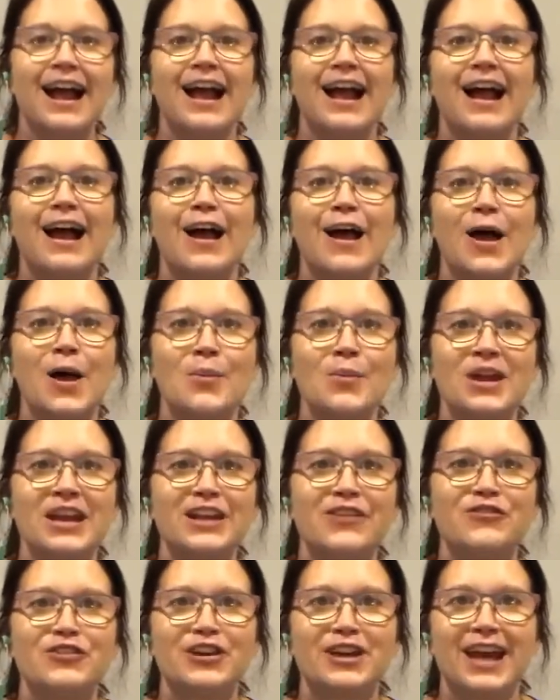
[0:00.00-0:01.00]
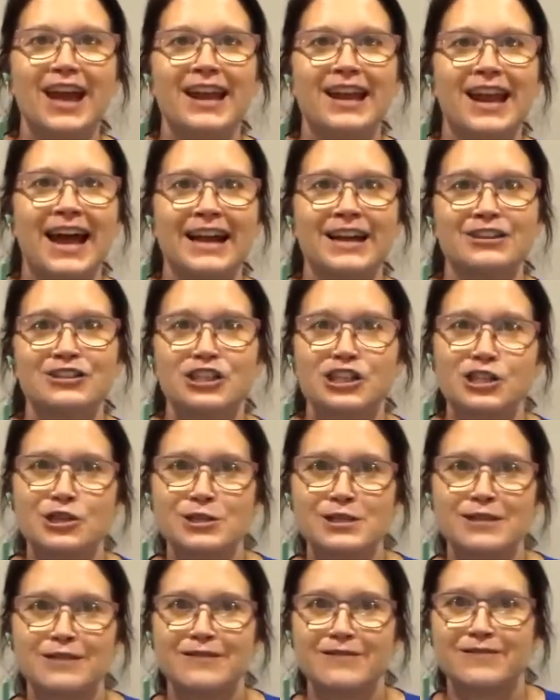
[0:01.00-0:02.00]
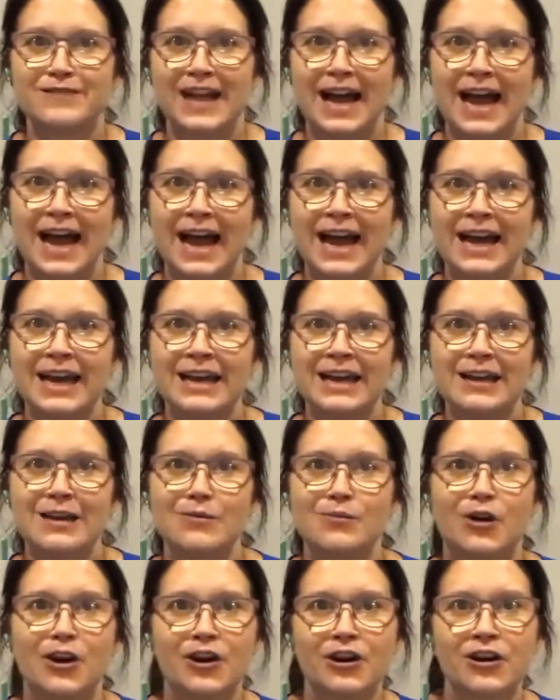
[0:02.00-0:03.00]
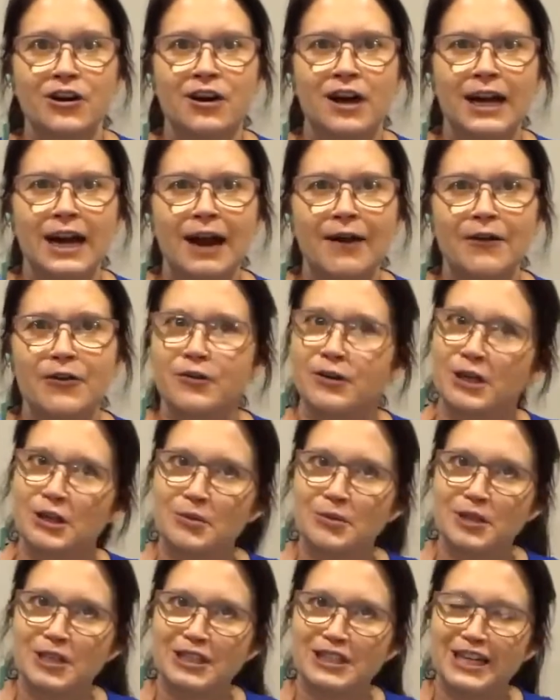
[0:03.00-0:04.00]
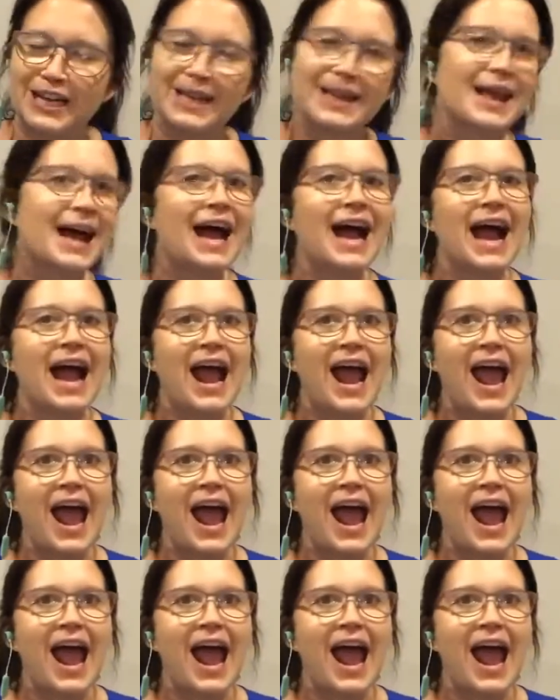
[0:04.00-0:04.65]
And if you can choose the flag emoticon, I would really appreciate that.